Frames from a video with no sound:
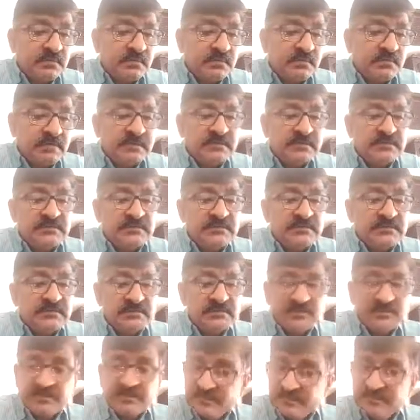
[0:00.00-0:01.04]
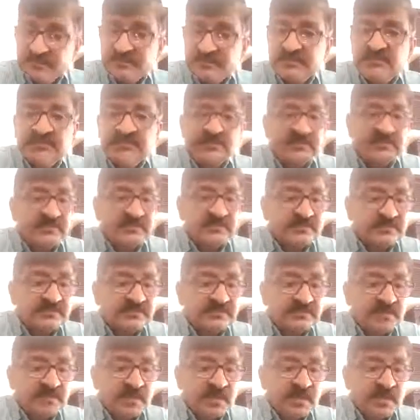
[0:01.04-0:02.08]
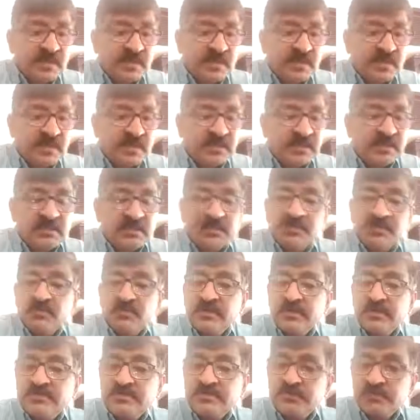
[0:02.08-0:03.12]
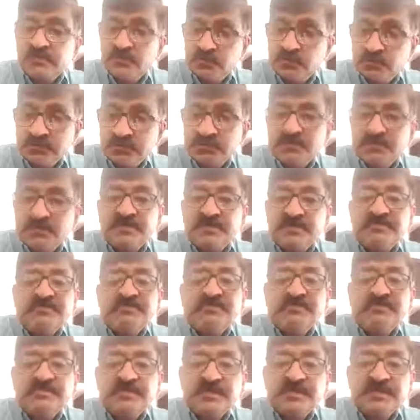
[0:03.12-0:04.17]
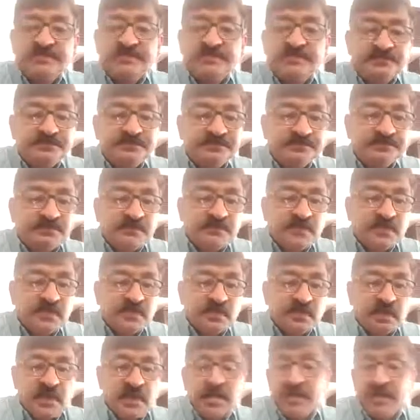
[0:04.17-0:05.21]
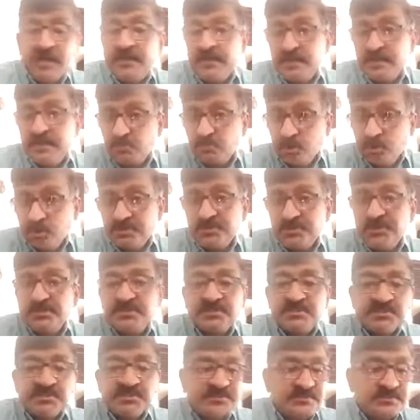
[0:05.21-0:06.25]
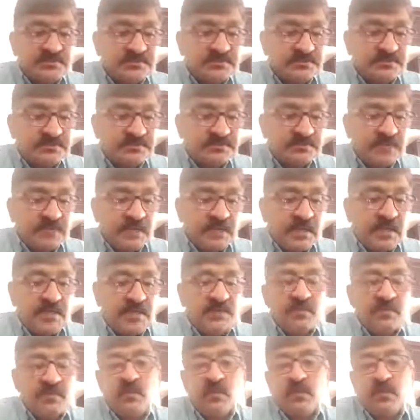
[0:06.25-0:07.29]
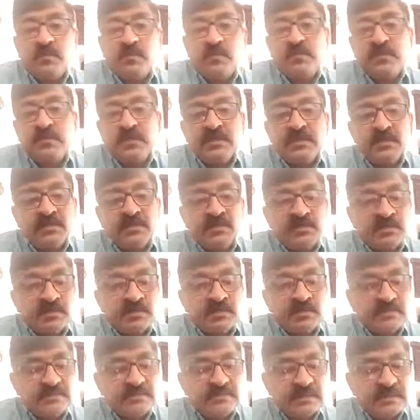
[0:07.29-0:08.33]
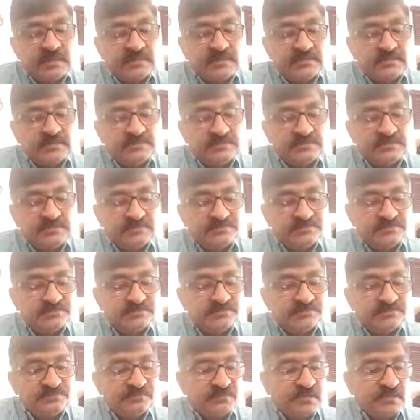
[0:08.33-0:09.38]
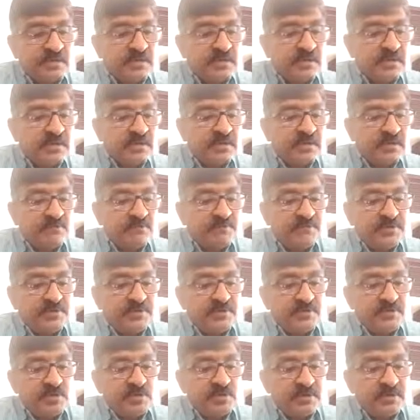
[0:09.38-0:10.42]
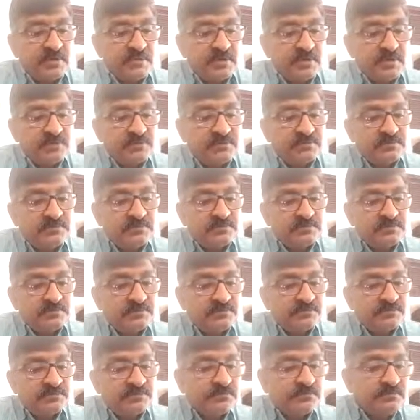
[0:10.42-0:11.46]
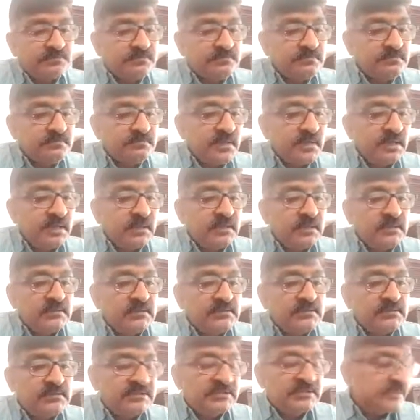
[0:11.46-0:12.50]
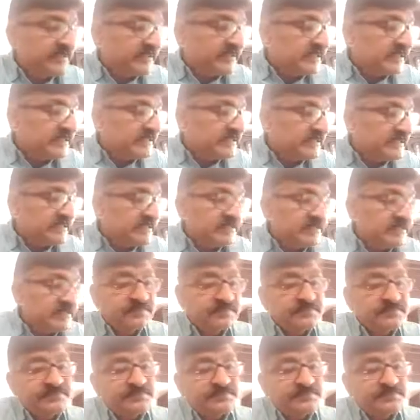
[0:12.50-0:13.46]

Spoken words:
one is systemic diseases, another one is nutrition deficiency, and emotional stress, and hormonal imbalance. When you talk about systemic disease